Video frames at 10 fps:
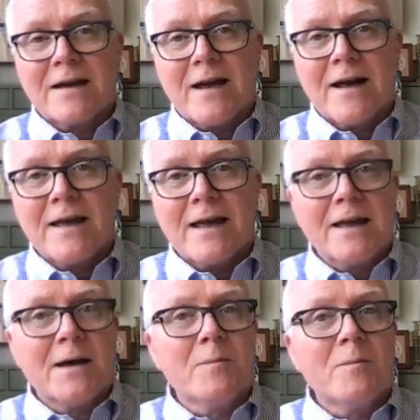I
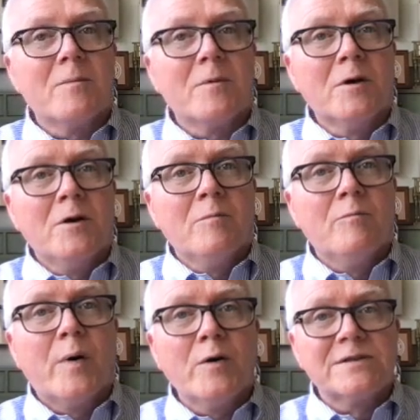am
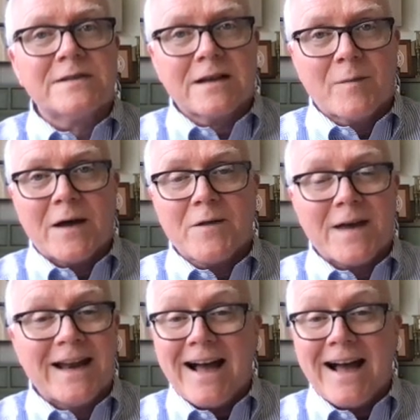boasting about that.